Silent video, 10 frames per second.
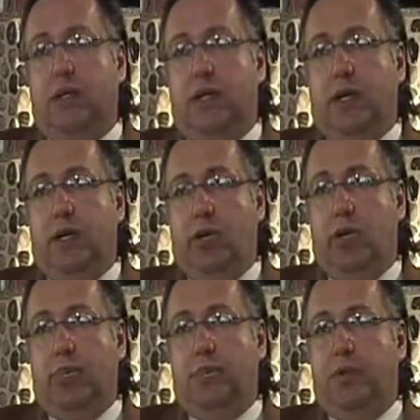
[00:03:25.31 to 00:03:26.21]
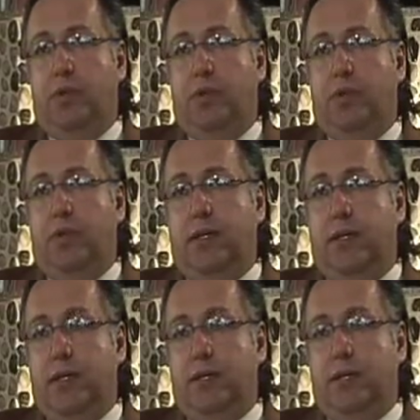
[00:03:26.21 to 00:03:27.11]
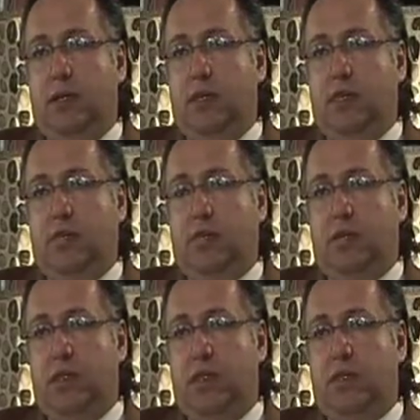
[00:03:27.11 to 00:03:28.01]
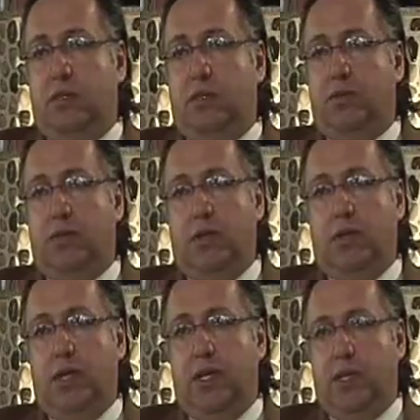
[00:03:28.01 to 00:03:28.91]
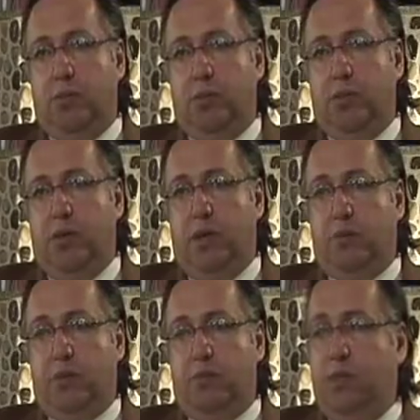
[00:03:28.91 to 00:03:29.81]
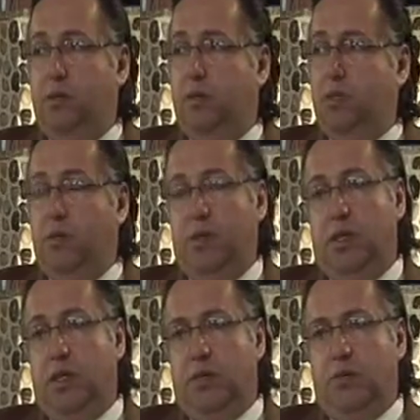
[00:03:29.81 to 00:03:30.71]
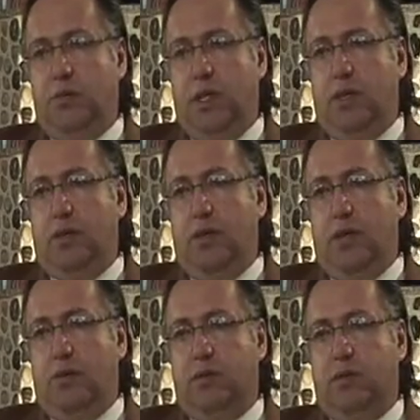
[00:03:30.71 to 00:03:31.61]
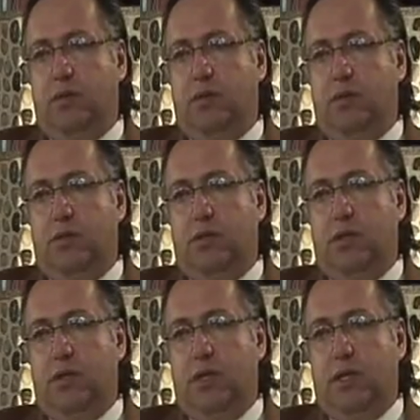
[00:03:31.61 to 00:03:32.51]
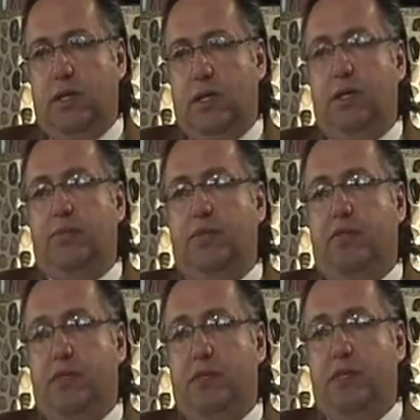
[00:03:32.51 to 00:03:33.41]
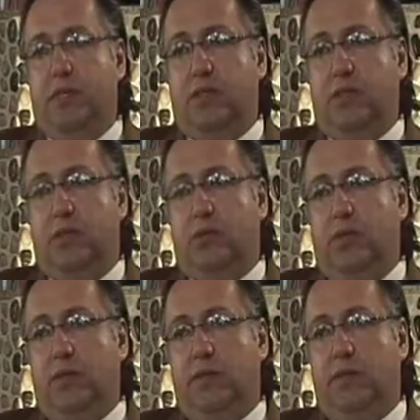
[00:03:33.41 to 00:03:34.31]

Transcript: And I hope uh, this effort continues not only in Asbury Park, but maybe in combination with other towns, uh, so it can help the film industry as well.